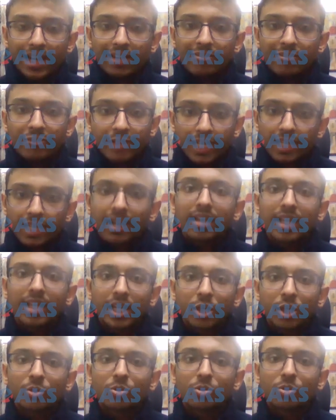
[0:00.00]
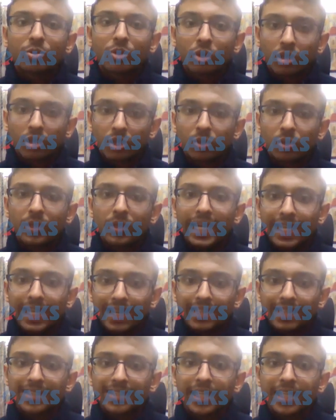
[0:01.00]
our talent will continue to go to
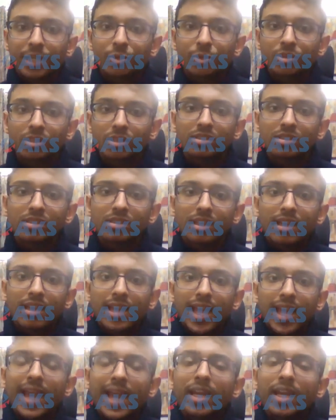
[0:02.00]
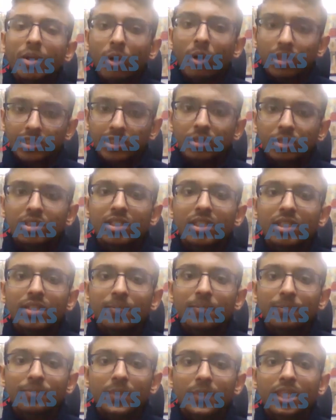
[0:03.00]
Indian institutions. And also,
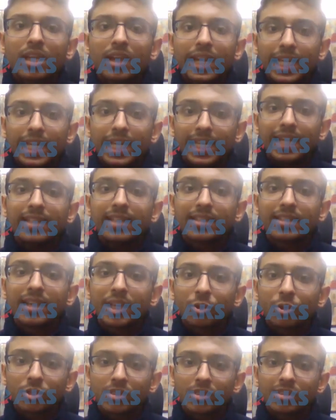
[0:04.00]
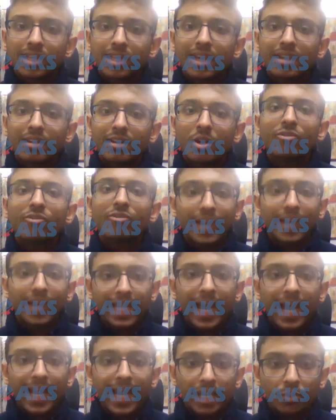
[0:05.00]
sir, the Indian institutions are of
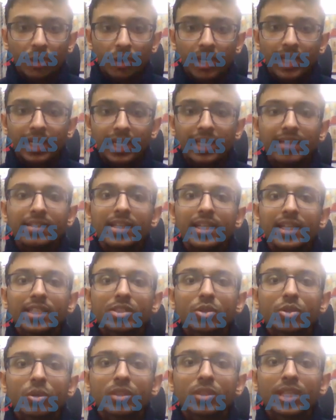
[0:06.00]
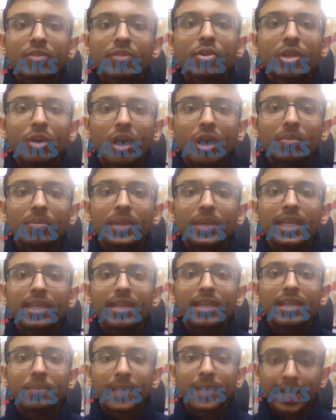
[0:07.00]
very high quality. So, they would not
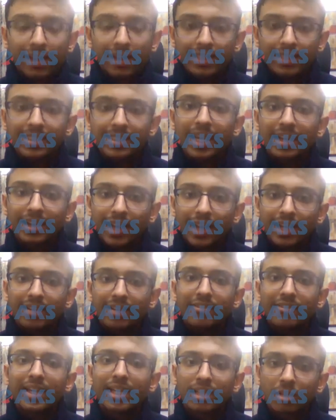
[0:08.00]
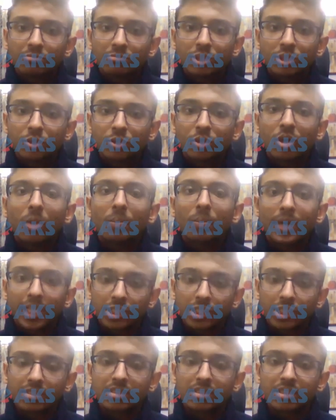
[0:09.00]
be completely sidelined when it comes to
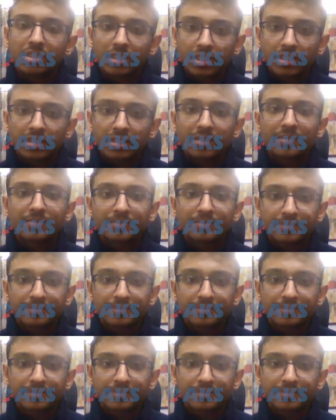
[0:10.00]
competition, sir.